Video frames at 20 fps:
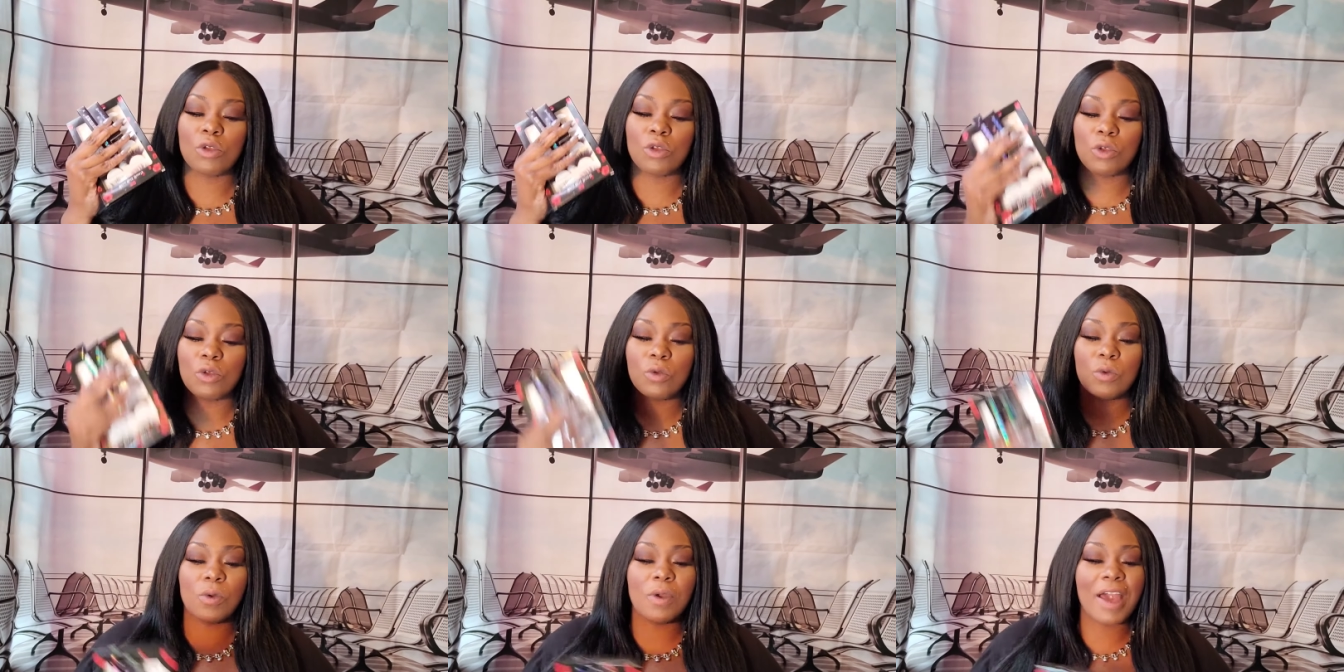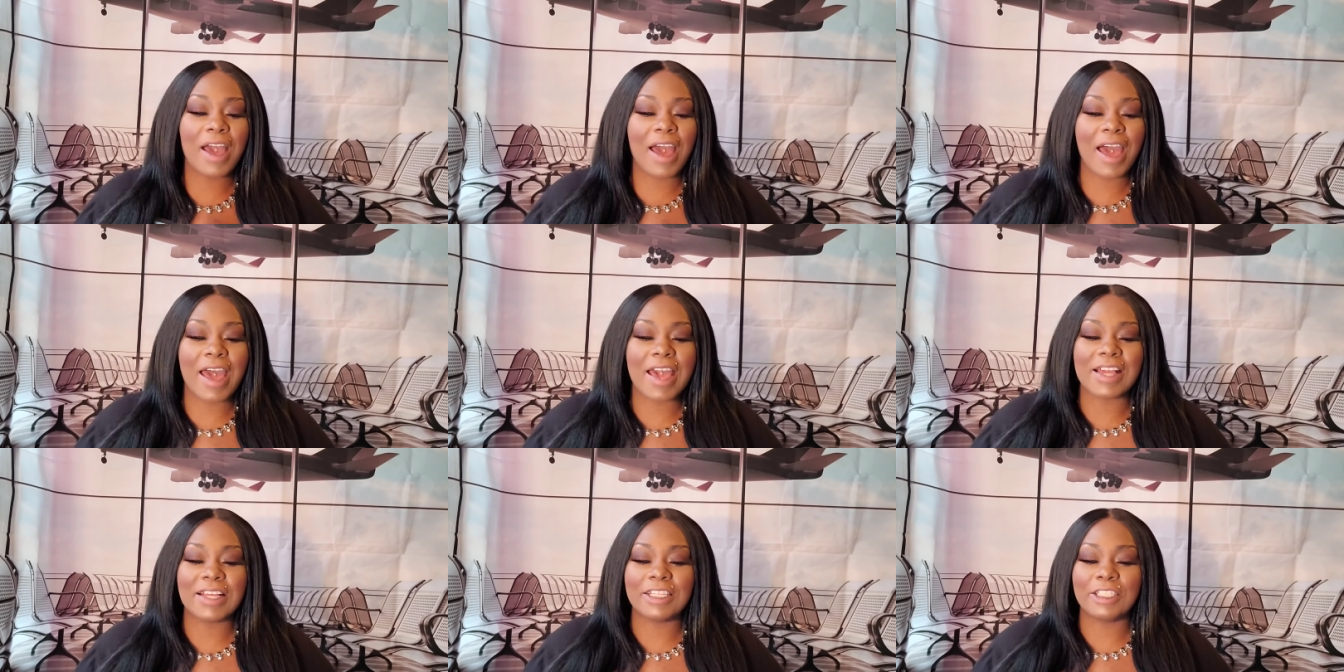You
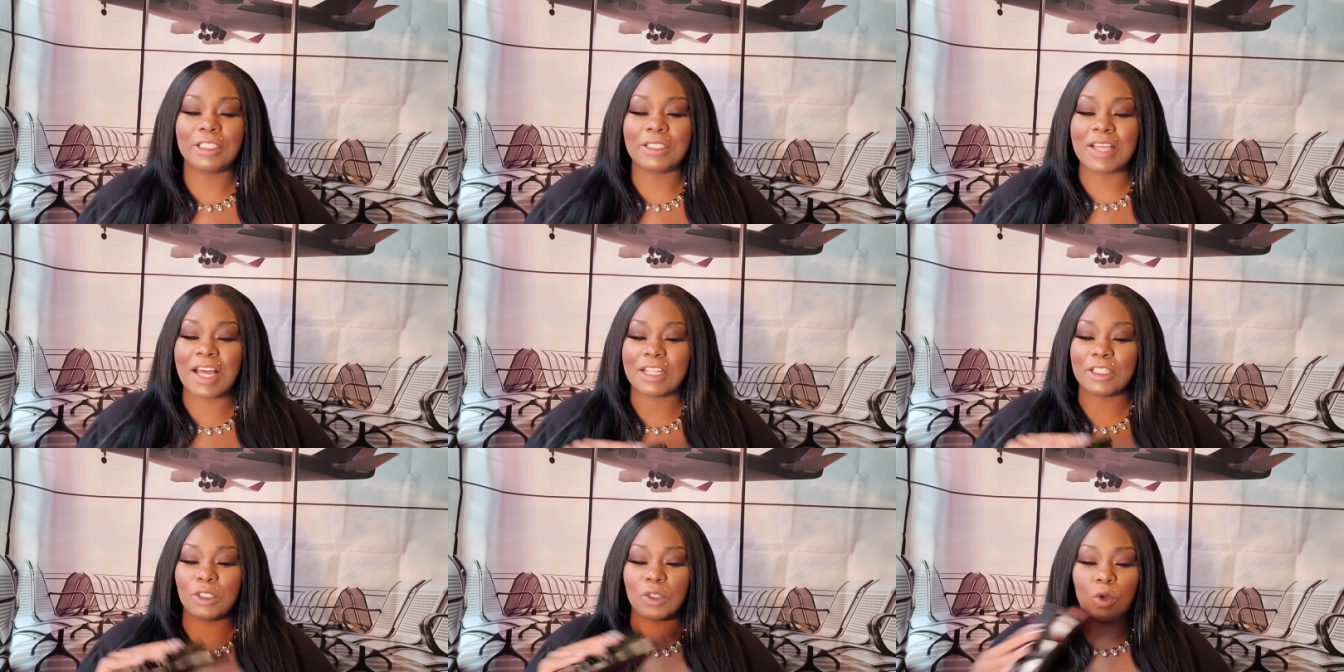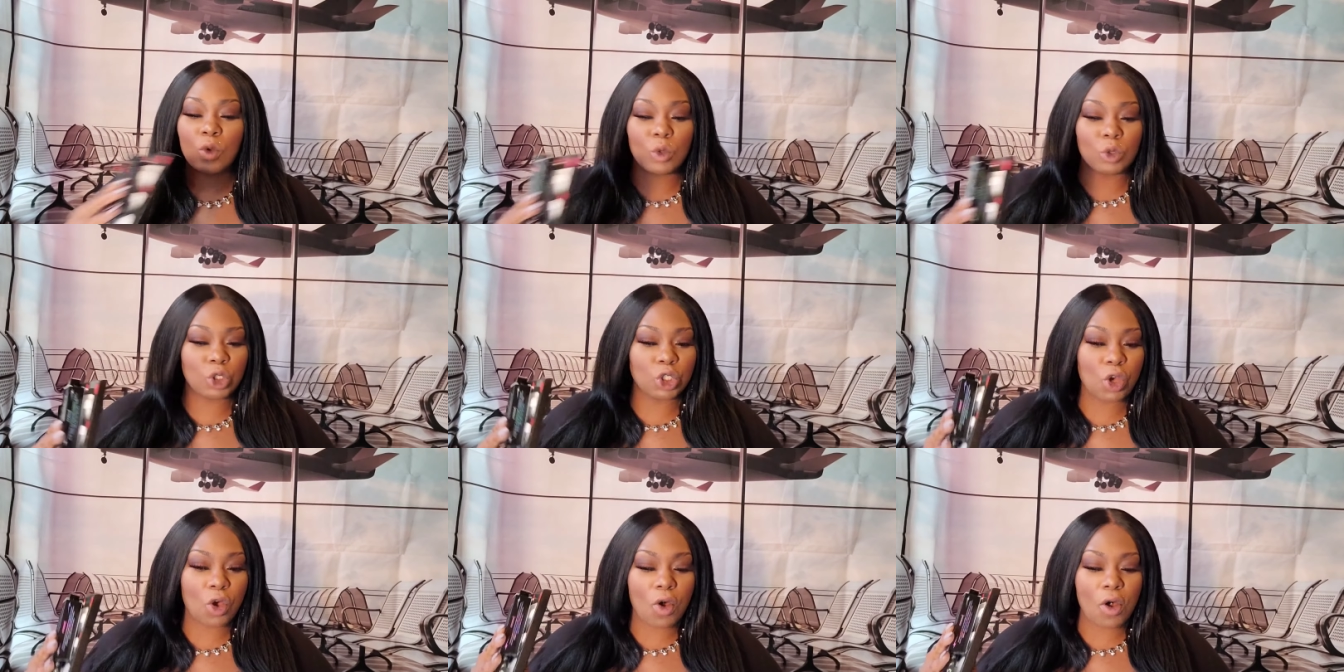guys, I
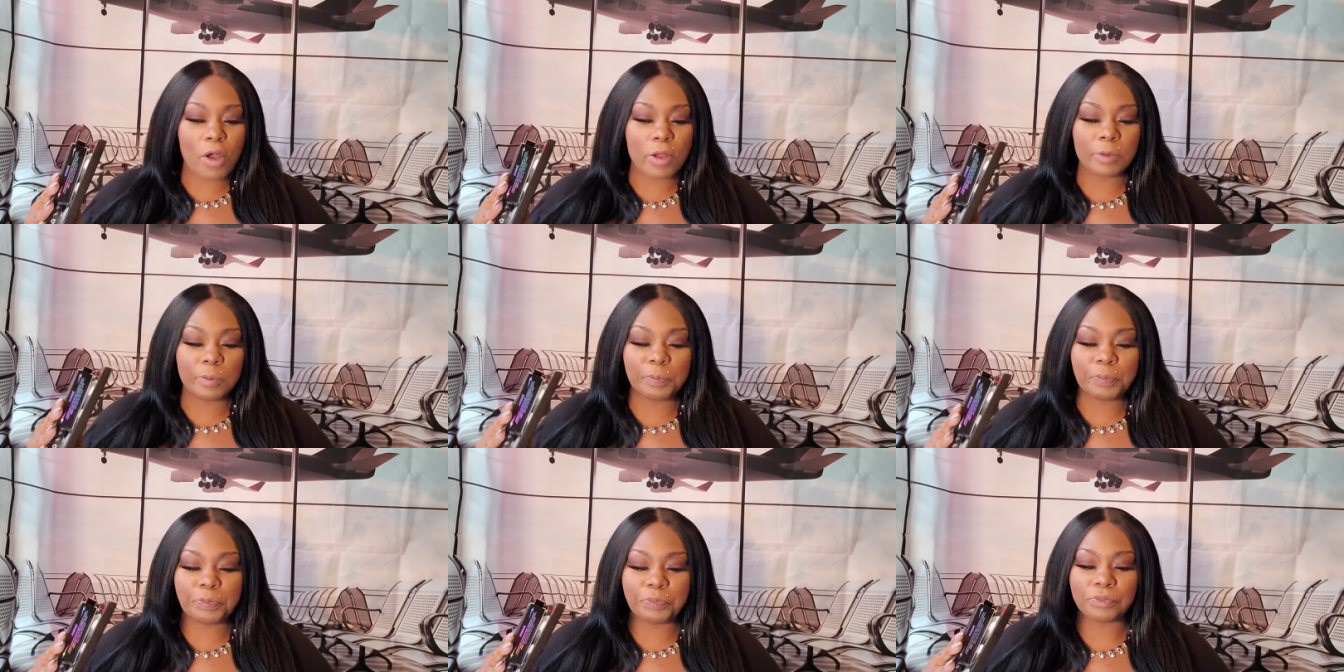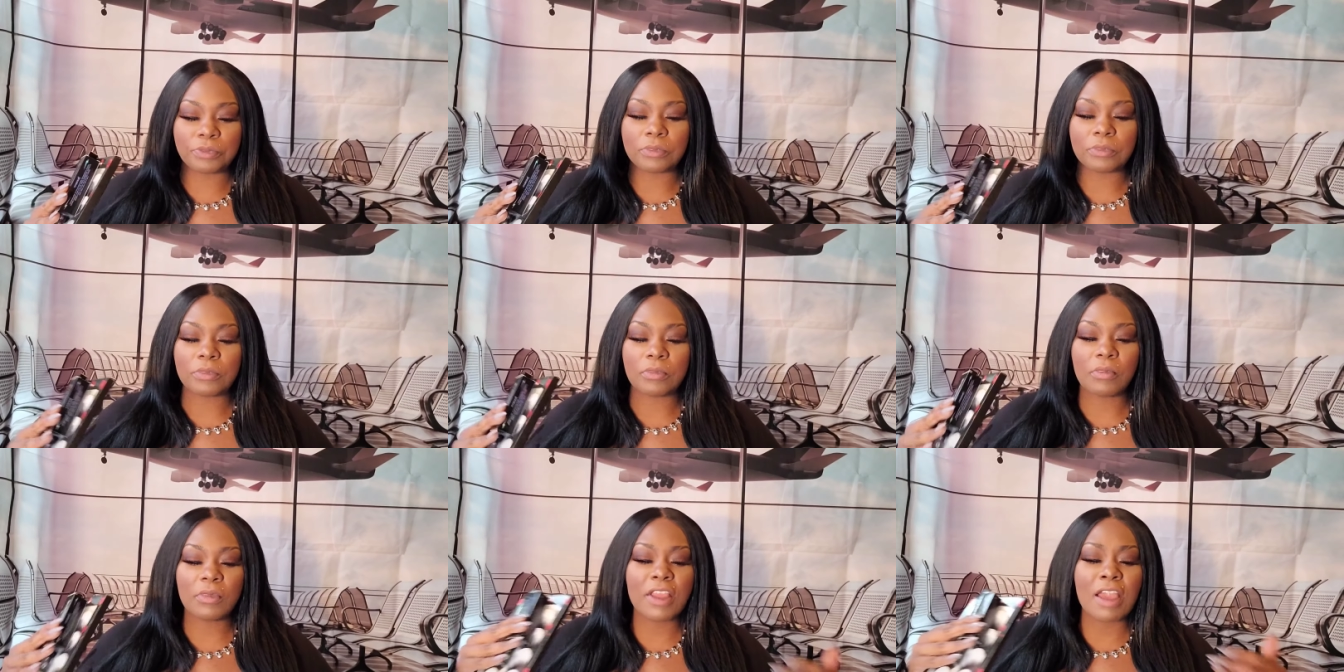told y'all
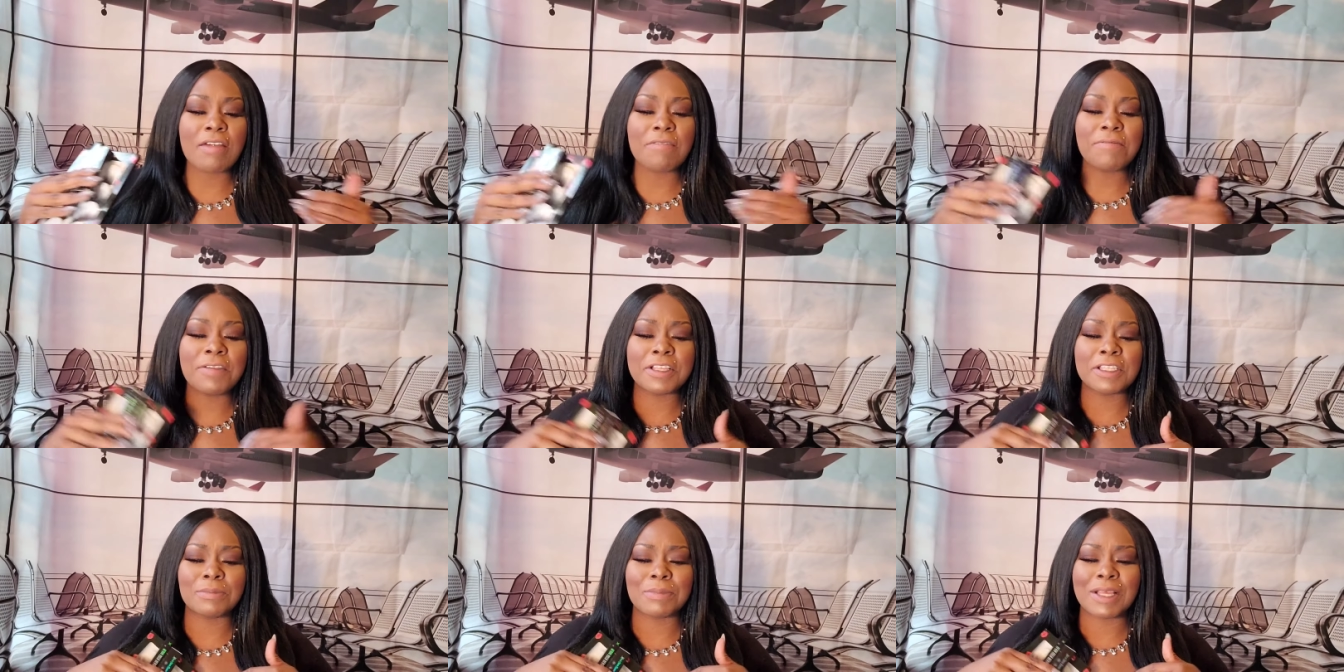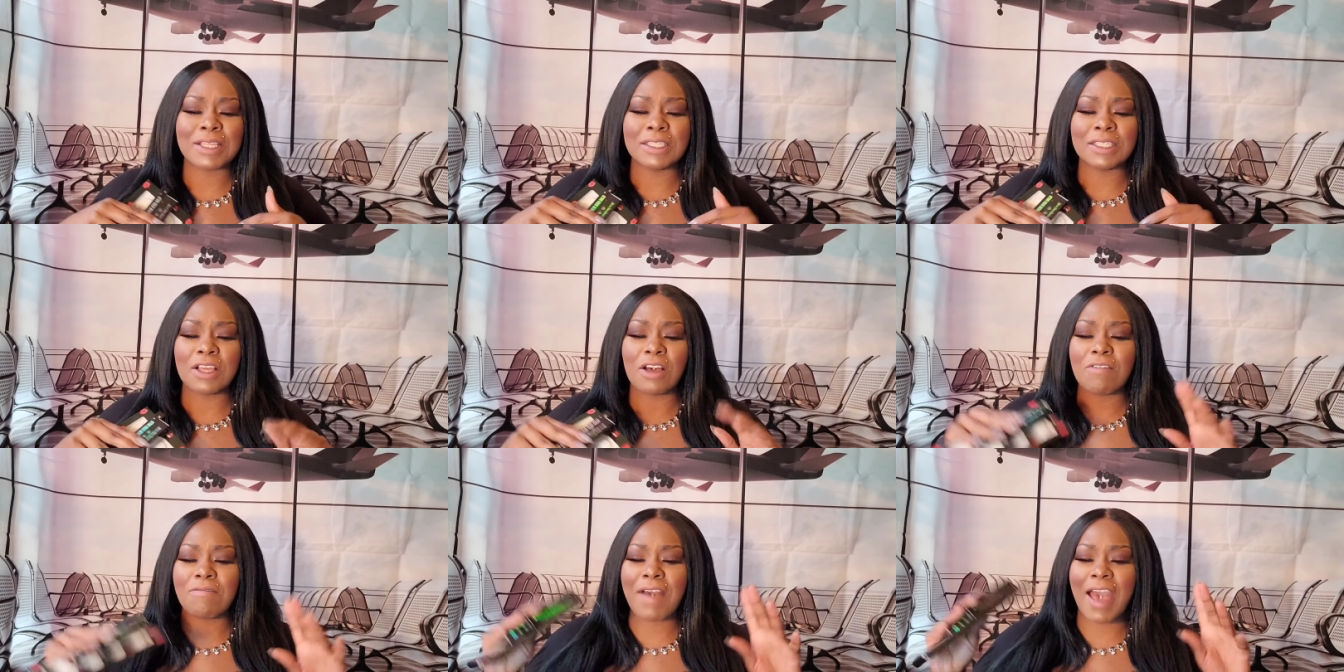I fixed
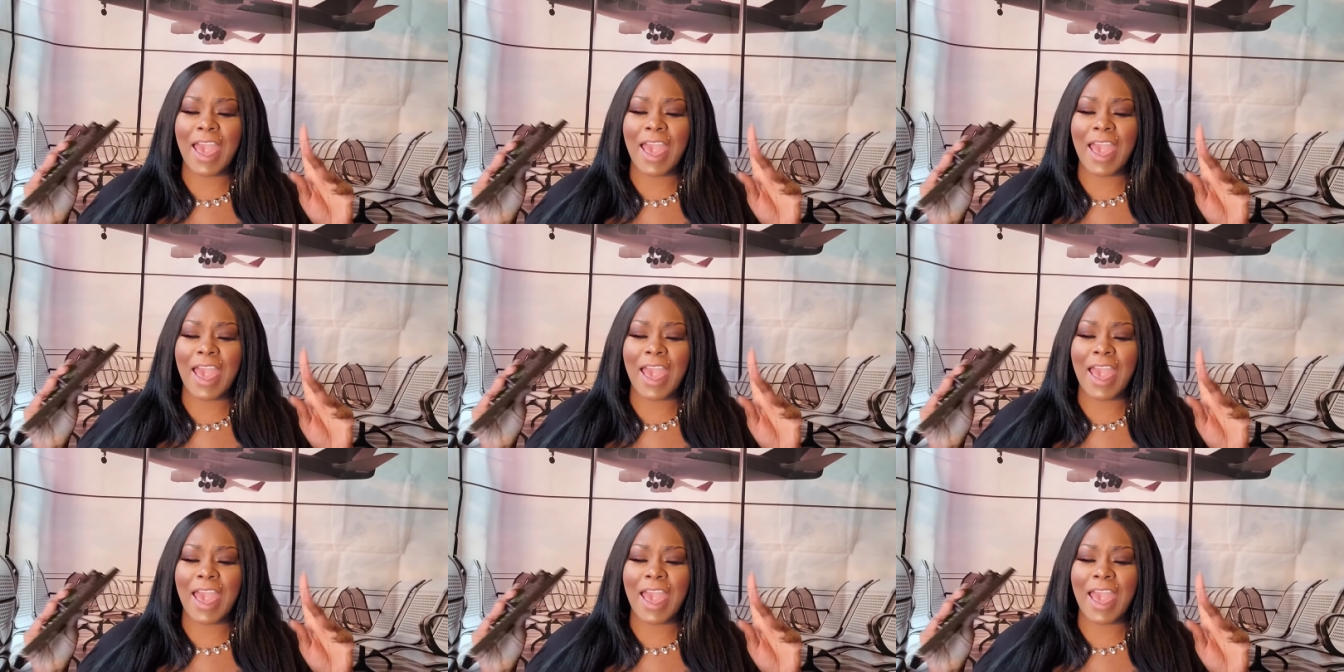myself.